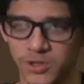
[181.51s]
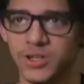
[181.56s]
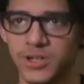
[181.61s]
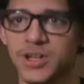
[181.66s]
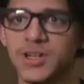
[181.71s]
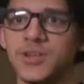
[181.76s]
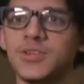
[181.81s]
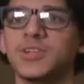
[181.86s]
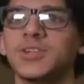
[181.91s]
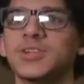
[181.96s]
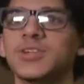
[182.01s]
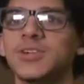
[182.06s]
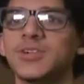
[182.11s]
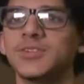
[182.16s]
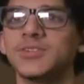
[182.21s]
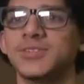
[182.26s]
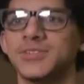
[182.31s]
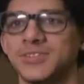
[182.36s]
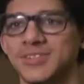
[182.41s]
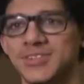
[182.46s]
spreading out, you
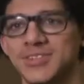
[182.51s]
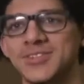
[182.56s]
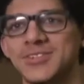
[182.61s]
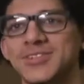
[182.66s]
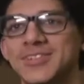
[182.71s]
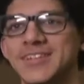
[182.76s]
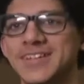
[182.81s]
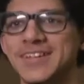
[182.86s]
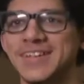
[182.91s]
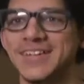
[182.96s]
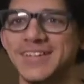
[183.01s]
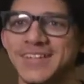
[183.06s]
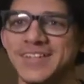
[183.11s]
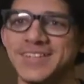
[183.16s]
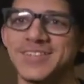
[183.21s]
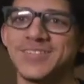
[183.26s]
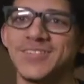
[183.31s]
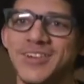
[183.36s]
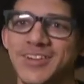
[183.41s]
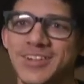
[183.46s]
know? So
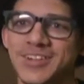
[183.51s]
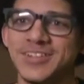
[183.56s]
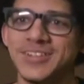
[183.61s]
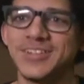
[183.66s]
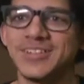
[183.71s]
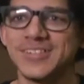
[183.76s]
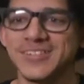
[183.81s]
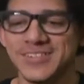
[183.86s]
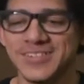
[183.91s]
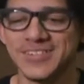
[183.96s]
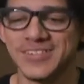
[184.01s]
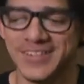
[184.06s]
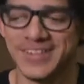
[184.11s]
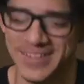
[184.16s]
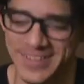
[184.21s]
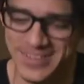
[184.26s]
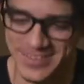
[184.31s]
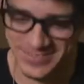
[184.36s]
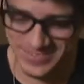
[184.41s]
that's why, that's